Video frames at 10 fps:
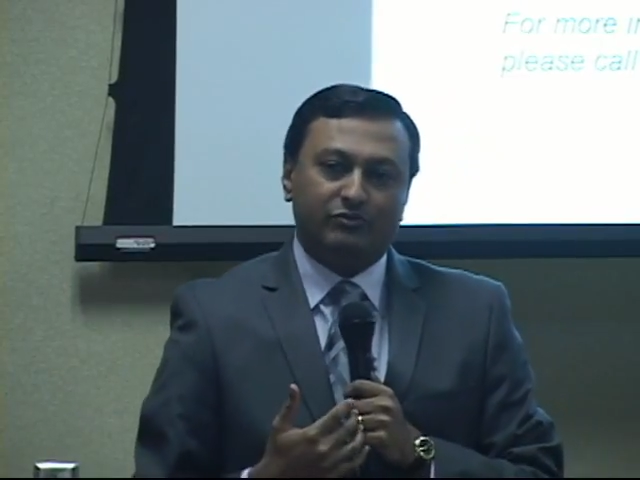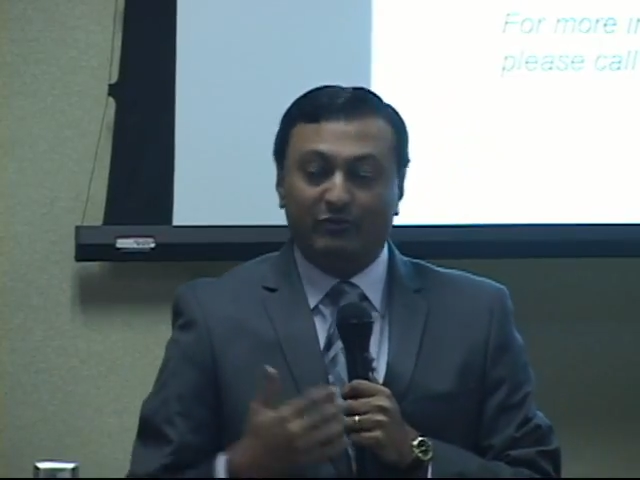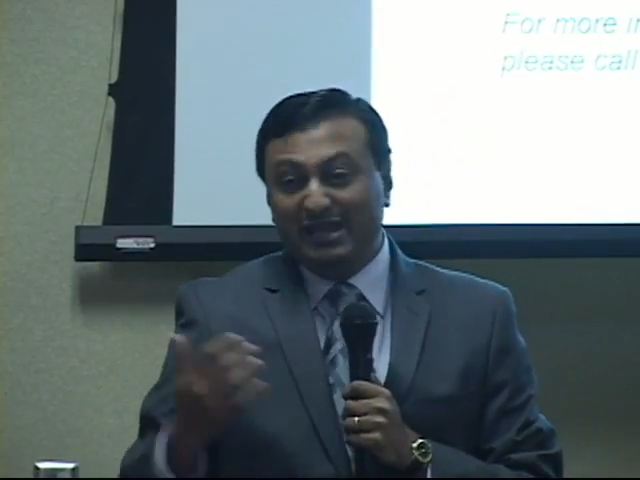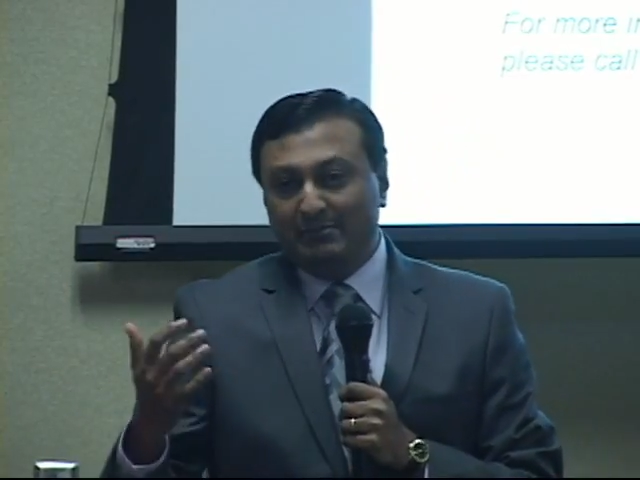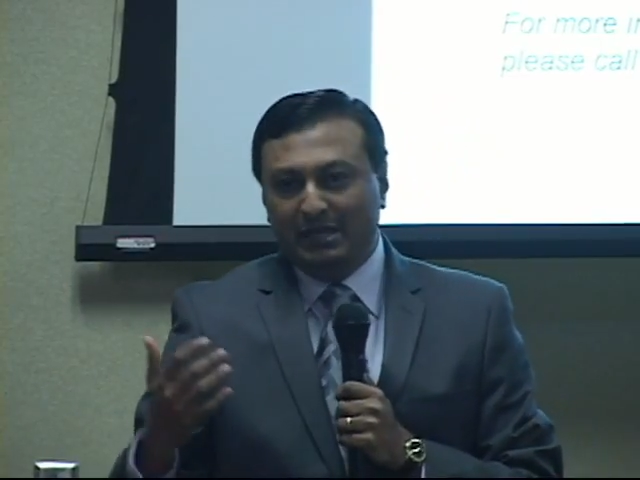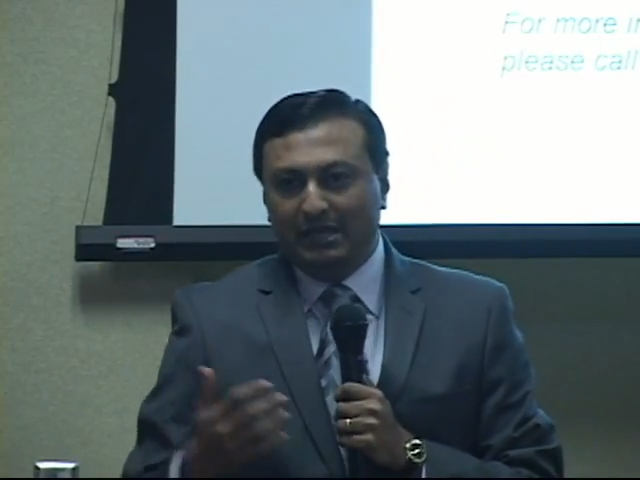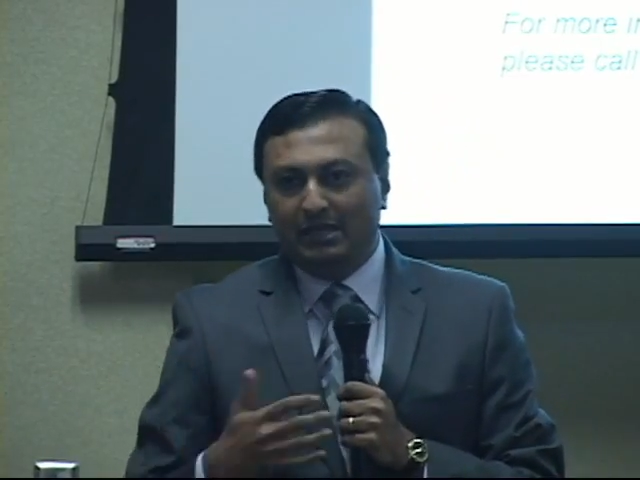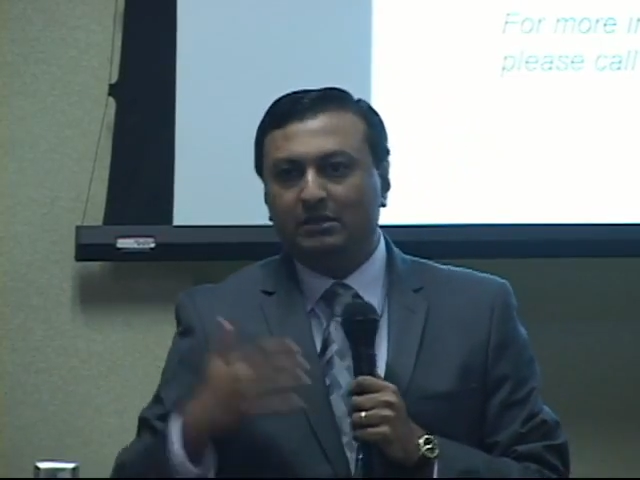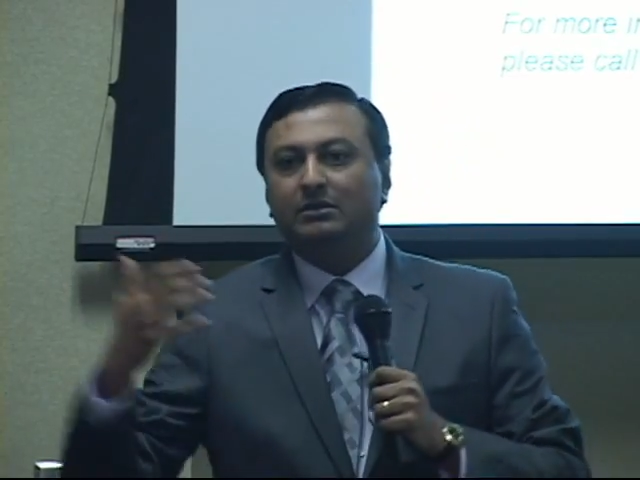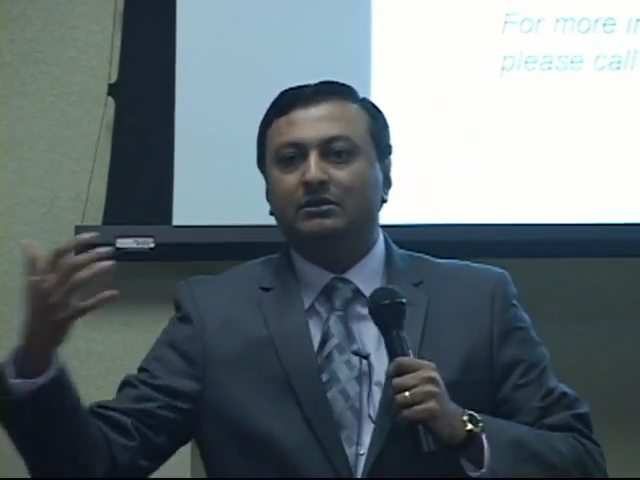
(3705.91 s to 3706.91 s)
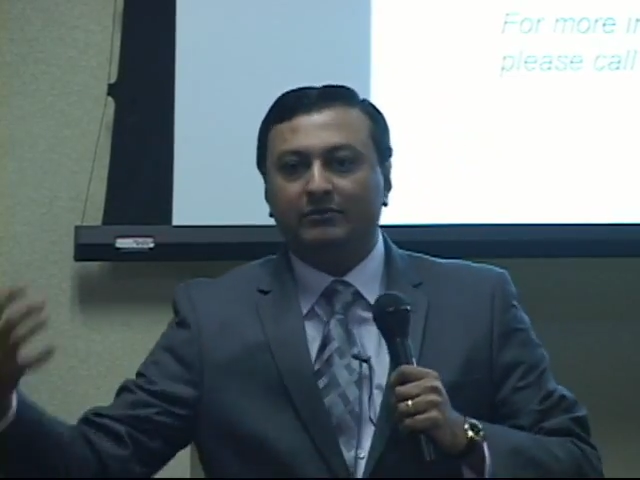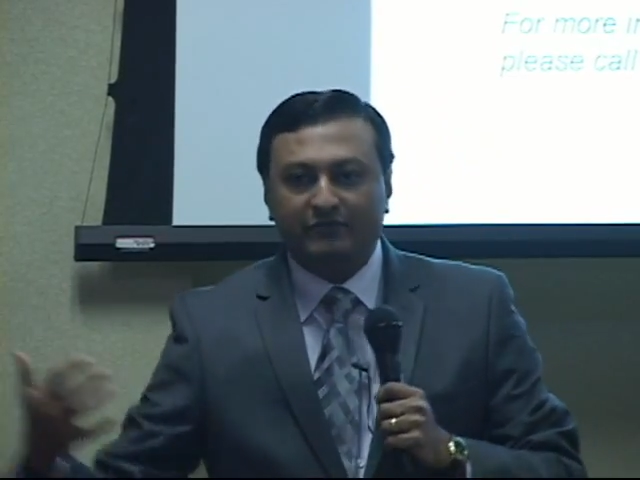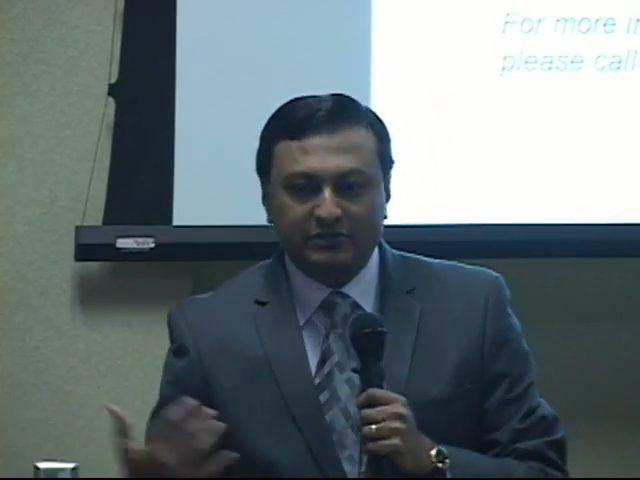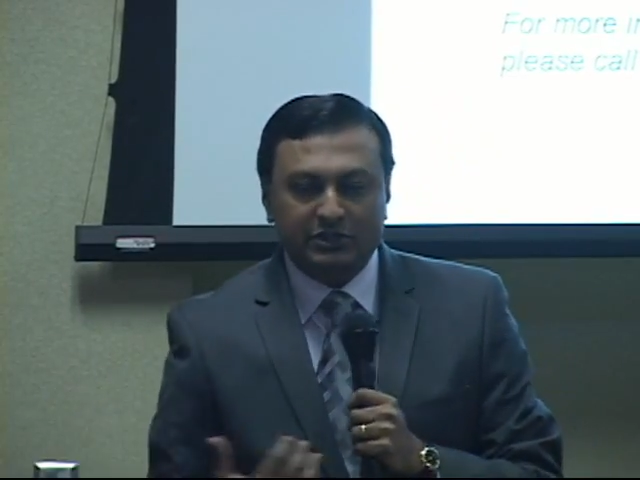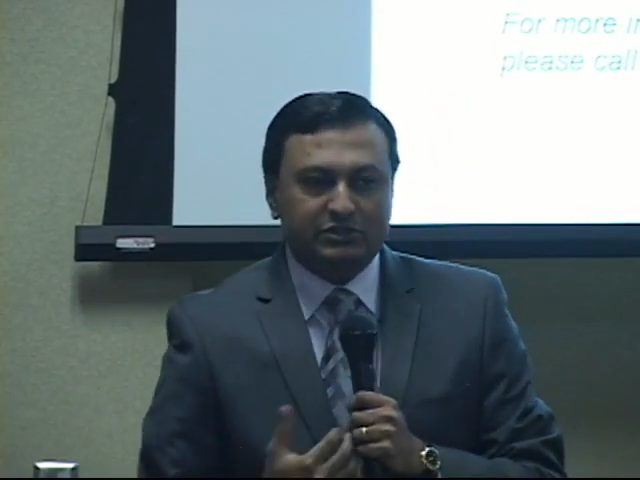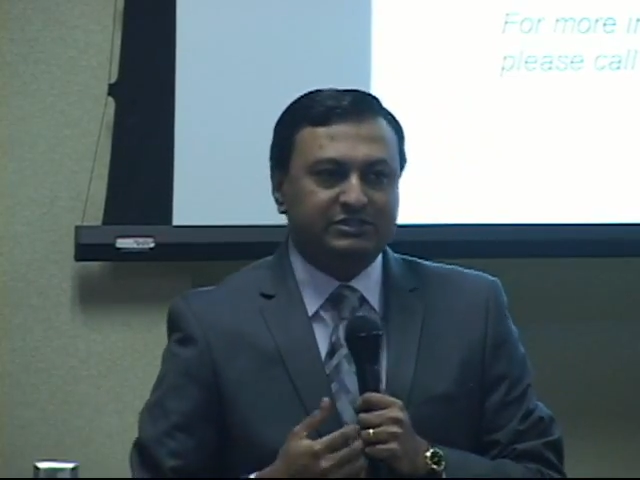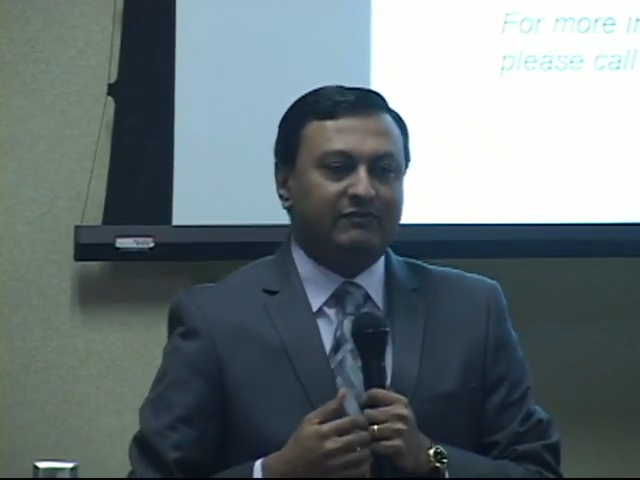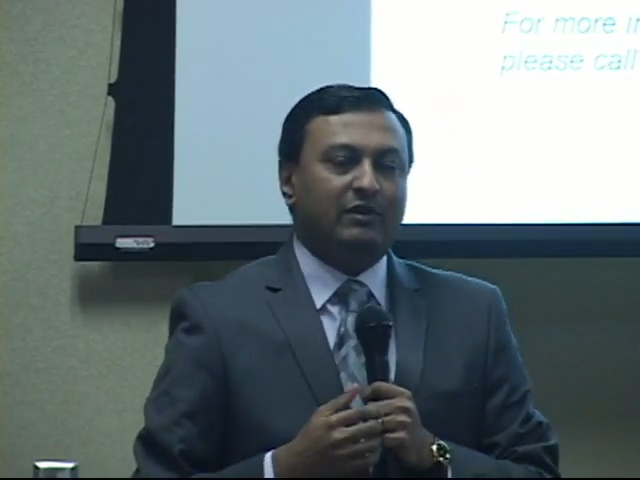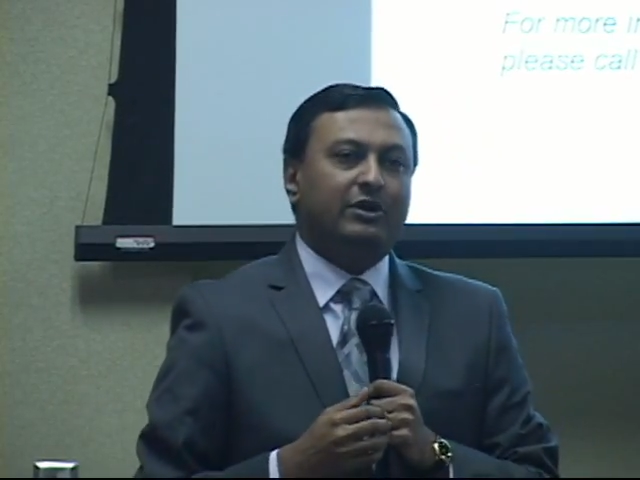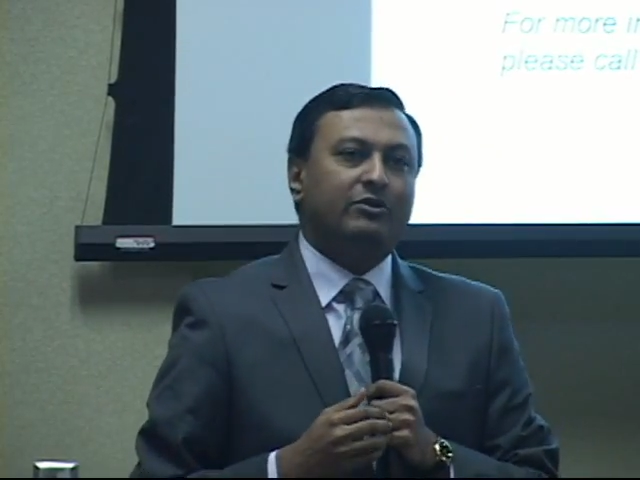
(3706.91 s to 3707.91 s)
we meaning the physicians have
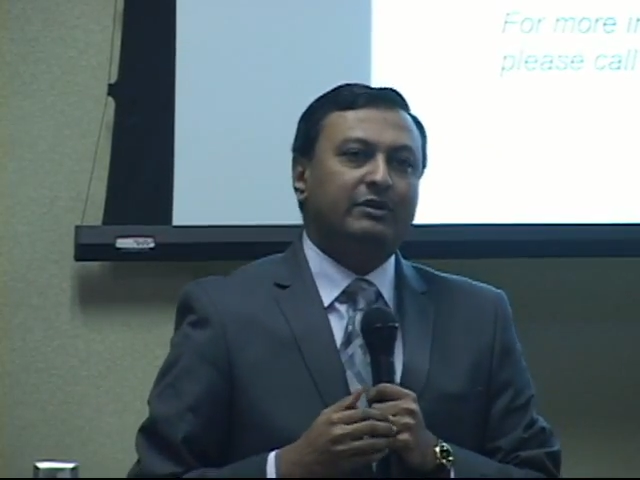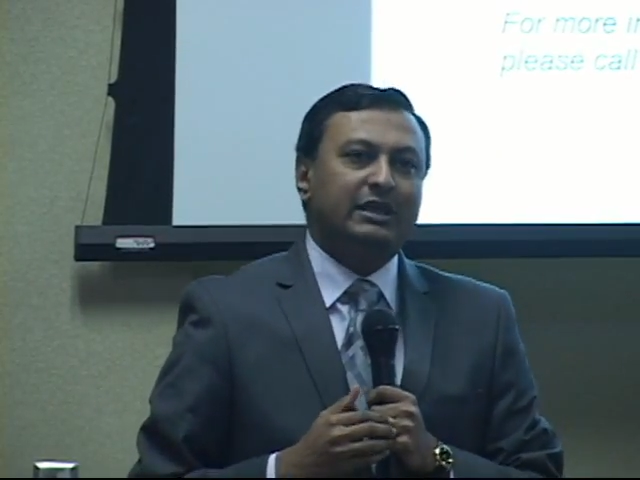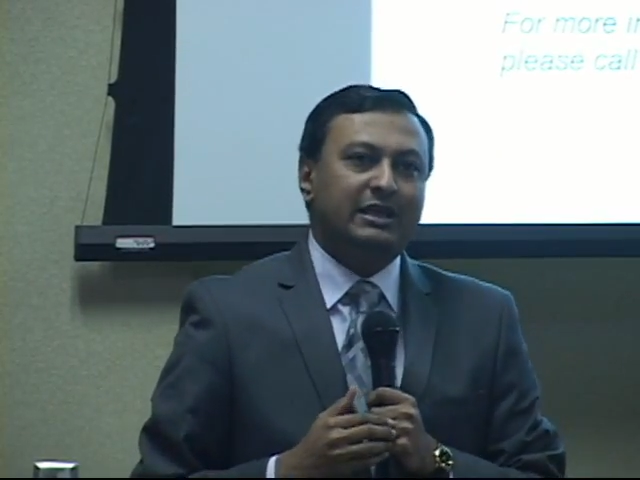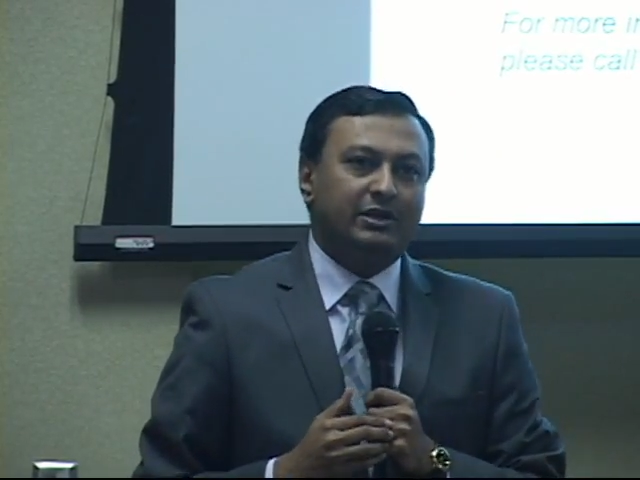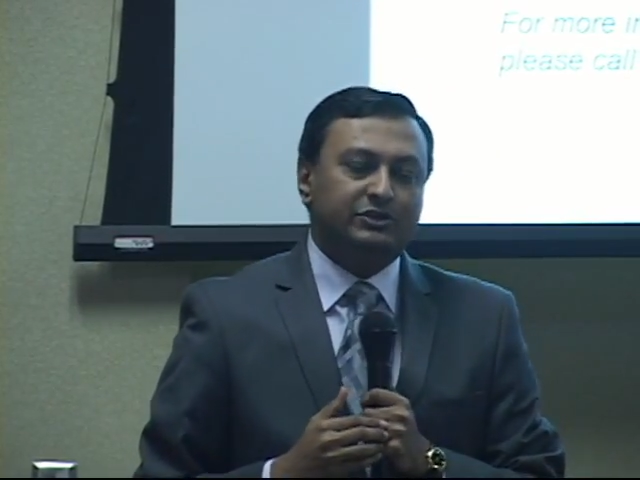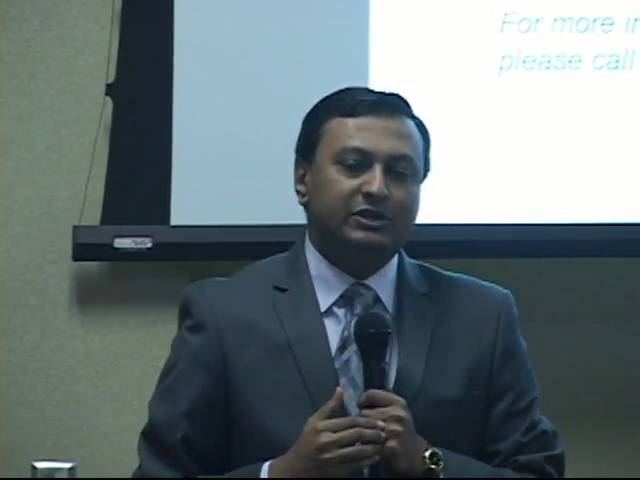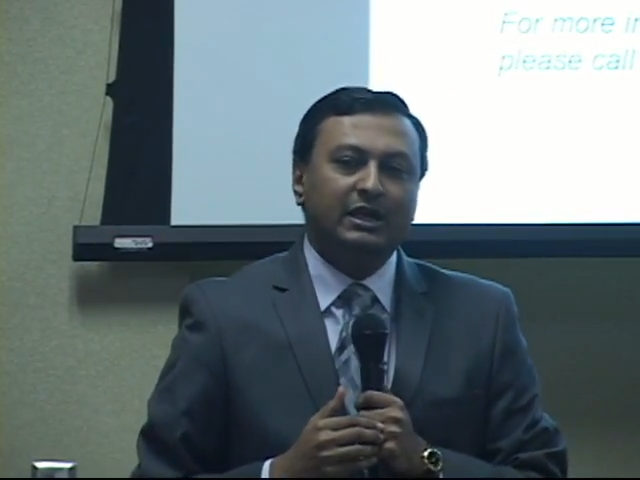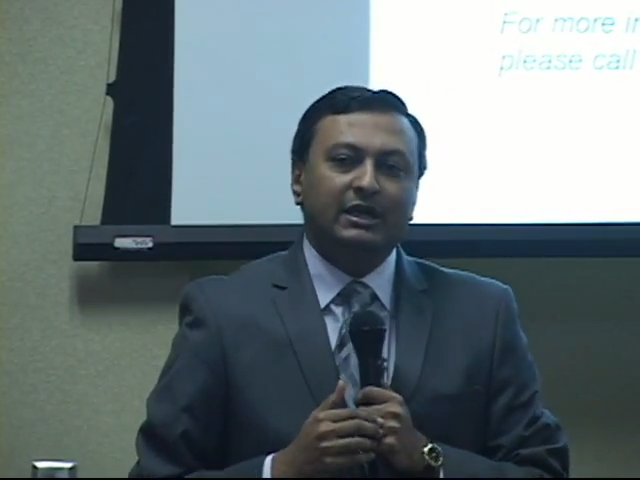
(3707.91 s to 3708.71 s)
learned over the years,